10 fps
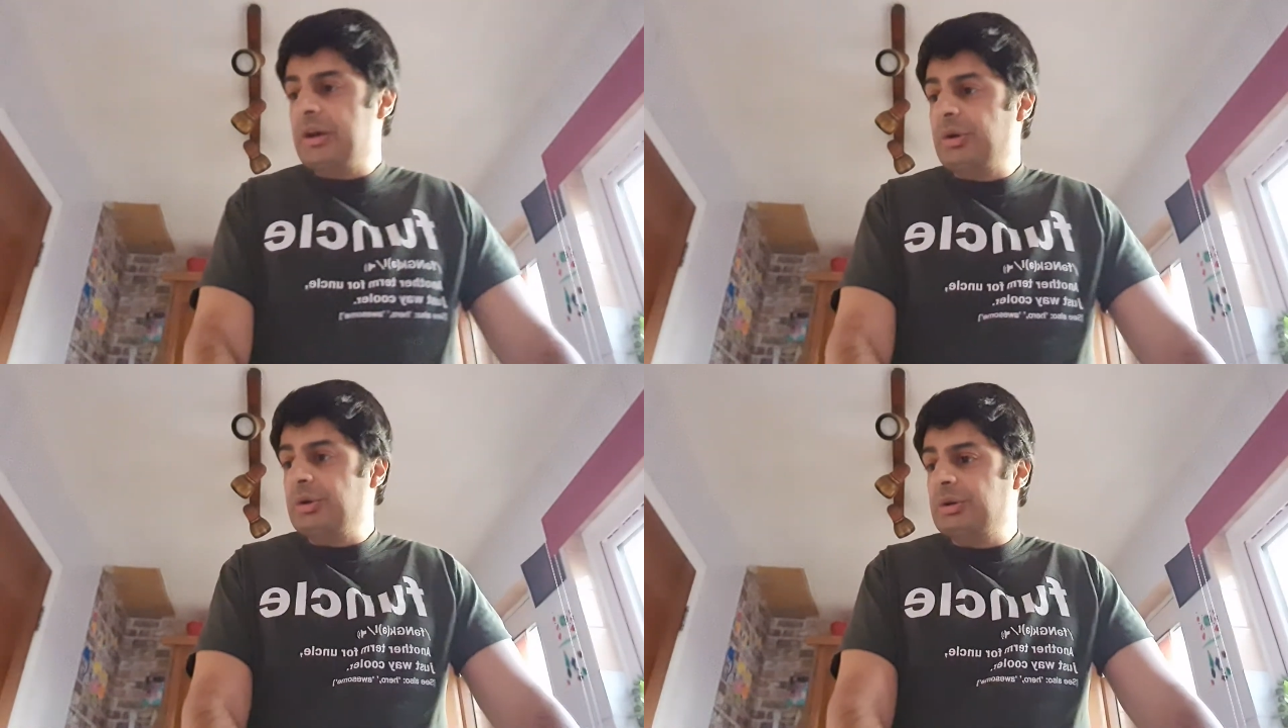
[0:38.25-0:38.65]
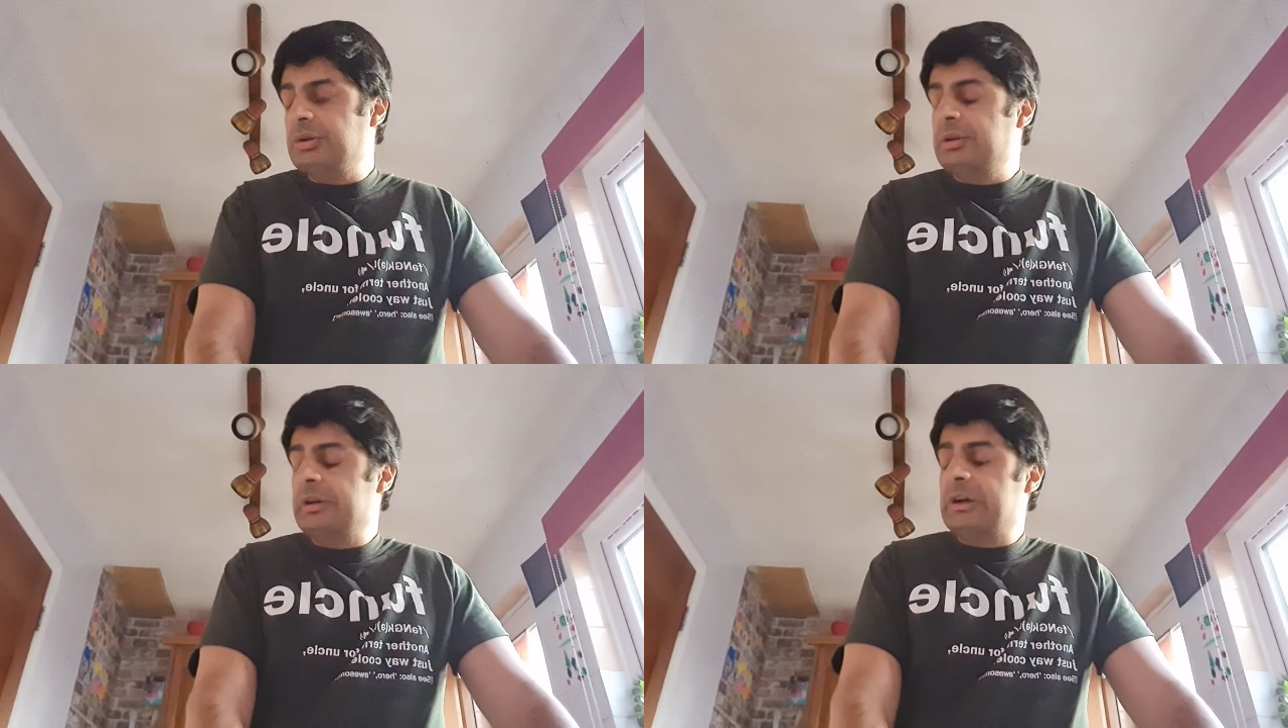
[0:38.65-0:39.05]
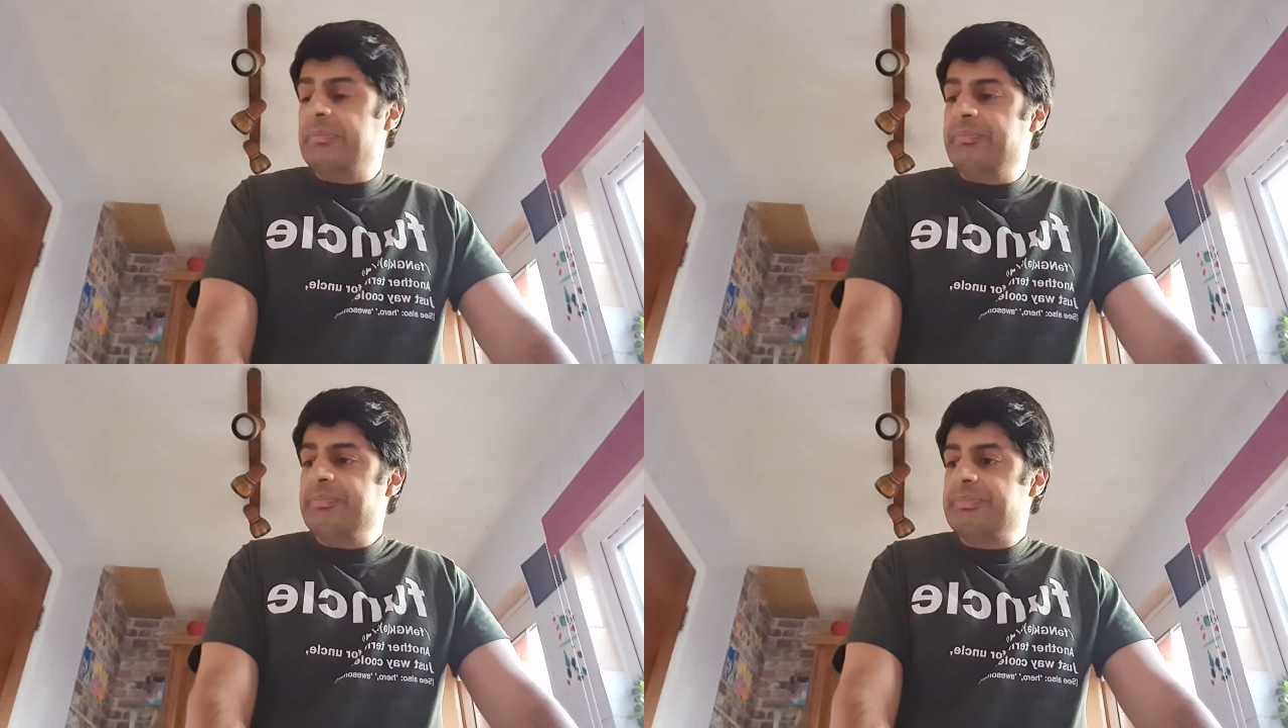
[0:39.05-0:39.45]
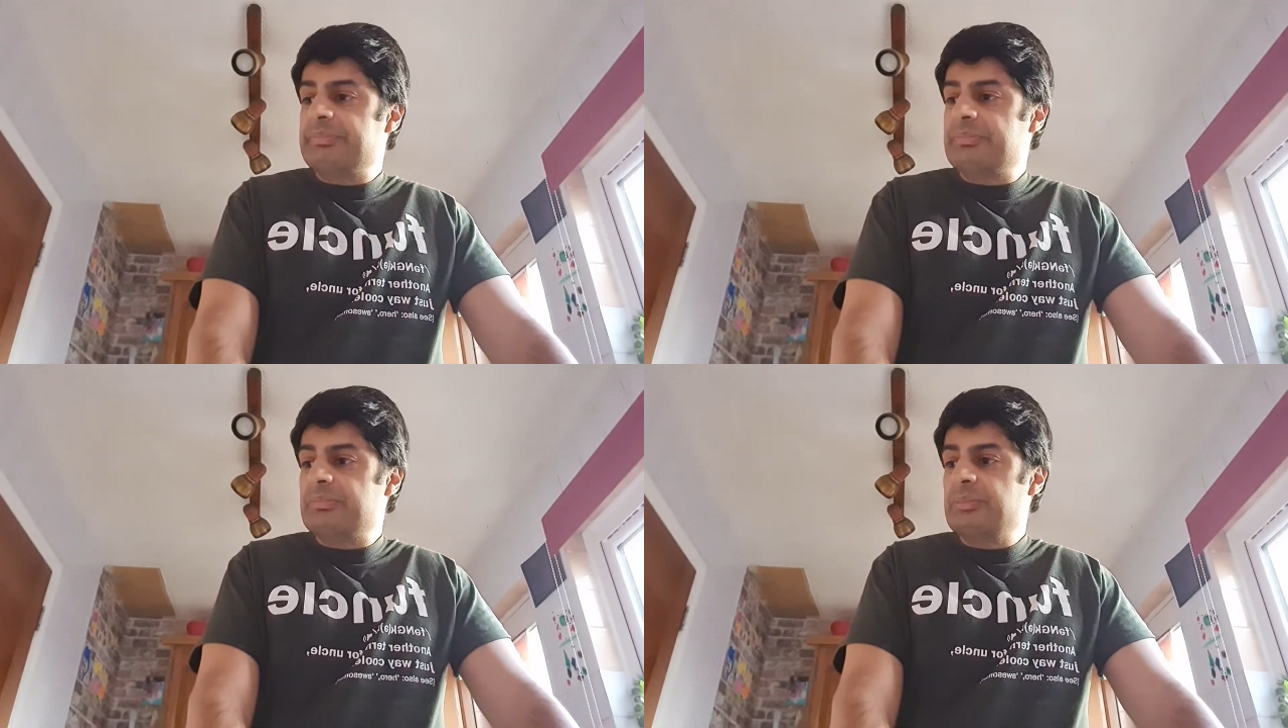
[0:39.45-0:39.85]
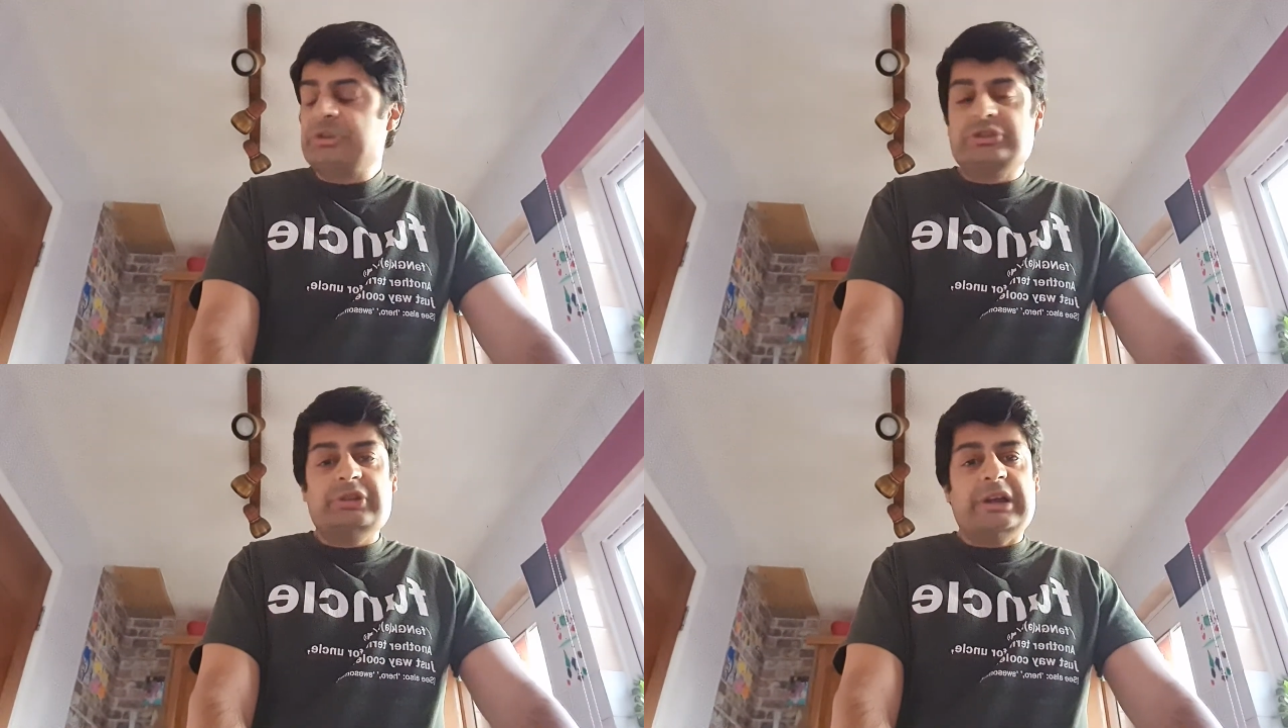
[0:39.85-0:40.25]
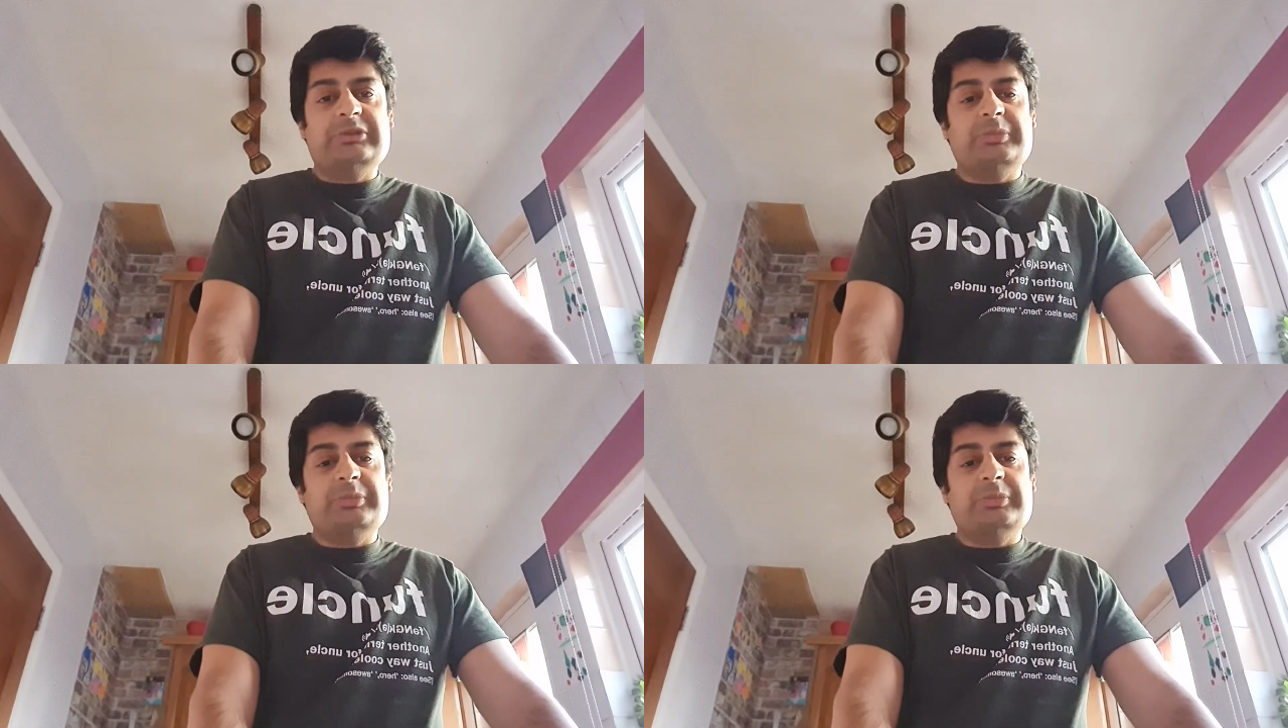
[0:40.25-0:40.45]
or um, which is nice.